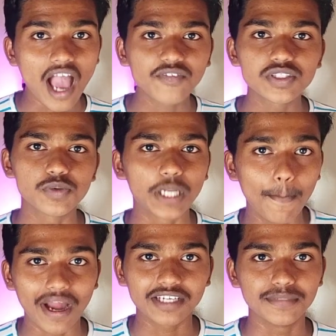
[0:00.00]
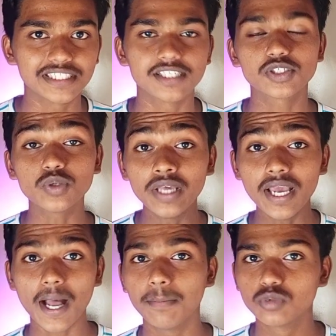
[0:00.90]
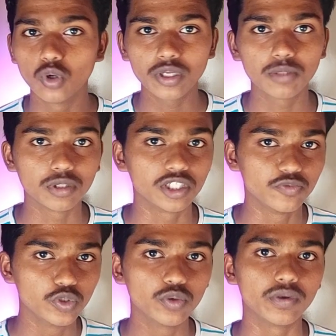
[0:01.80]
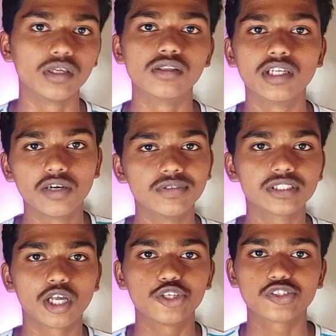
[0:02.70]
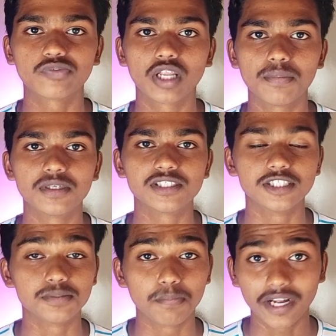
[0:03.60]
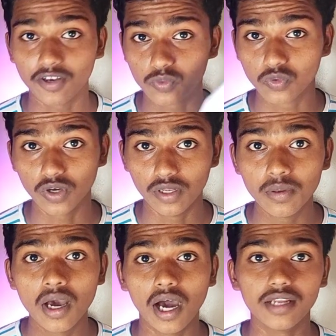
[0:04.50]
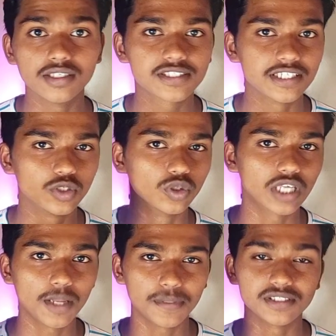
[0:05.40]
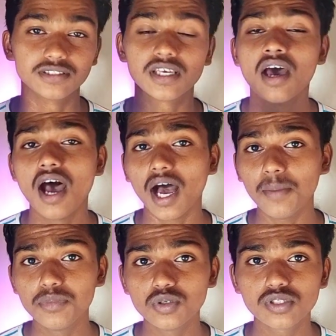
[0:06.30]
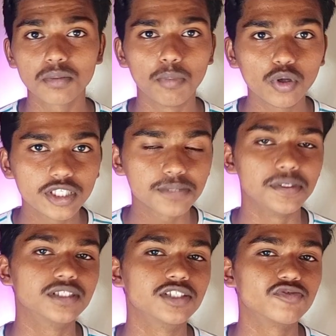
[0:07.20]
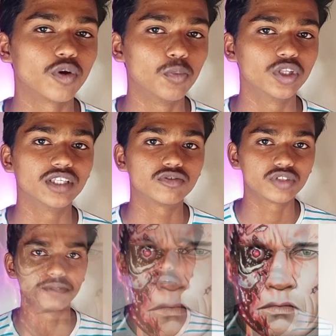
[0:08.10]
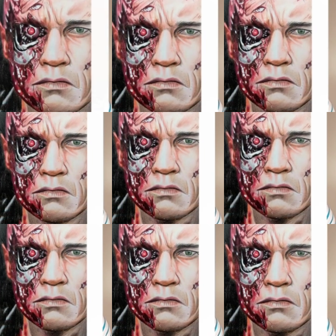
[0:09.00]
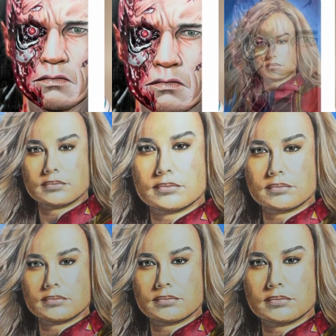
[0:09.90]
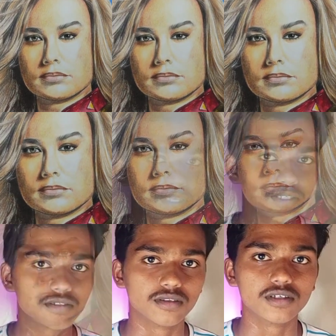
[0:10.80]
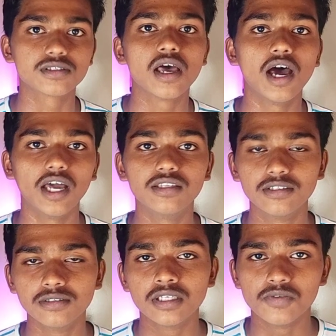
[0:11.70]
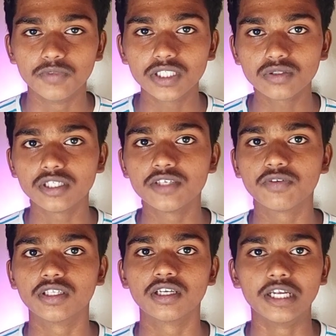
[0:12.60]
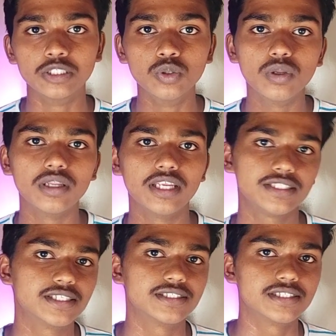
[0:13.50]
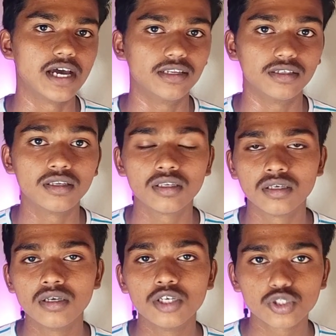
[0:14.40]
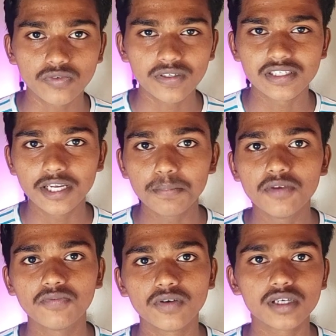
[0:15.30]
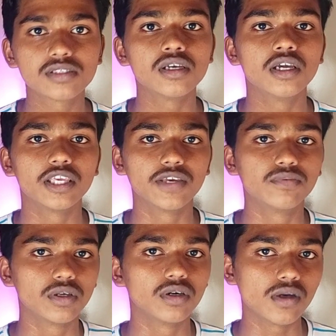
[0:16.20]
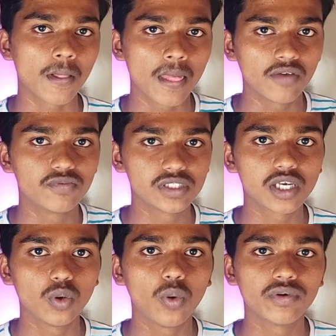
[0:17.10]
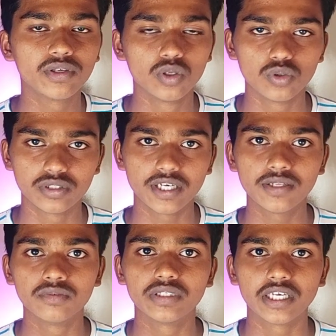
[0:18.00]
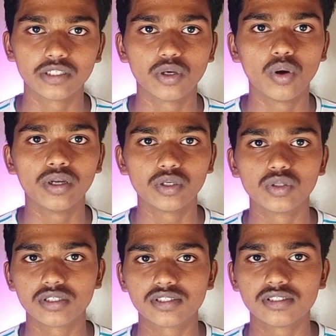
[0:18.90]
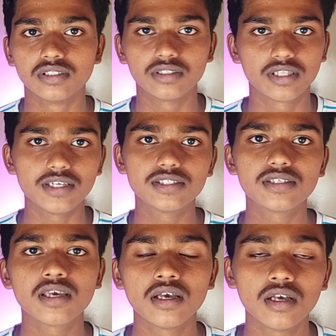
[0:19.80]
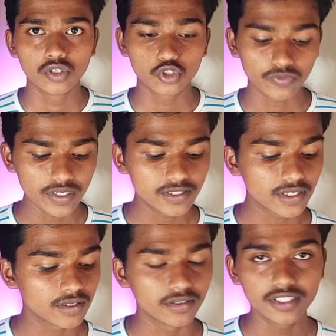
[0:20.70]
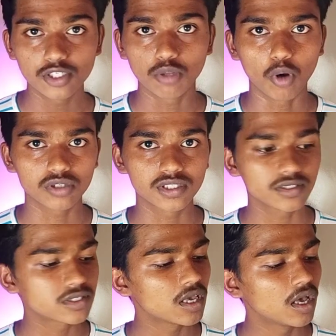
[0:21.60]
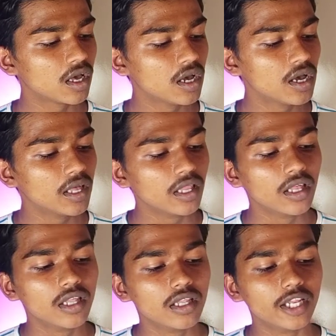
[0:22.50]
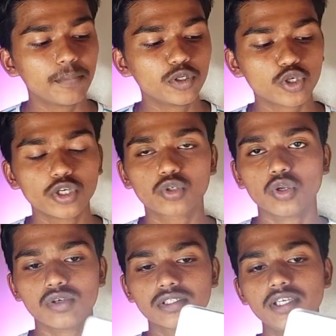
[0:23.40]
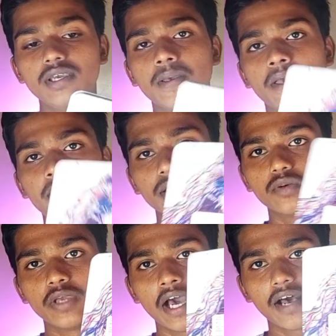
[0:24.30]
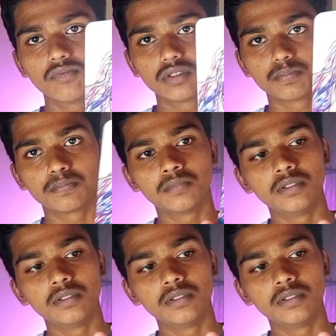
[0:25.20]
Hi friends, welcome back to my channel. So today I'm going to be reviewing the Derwent Coloursoft Color Pencils pack of 12 and its skin tone color pencils. I'm using both these pencils for more than 3 months right now so I have pretty much good experience in this and without any further ado, let's get started. So friends, let me first give the physical overview then we can go into the things. So friends, these are the boxes. Let me show you closely. Here we have the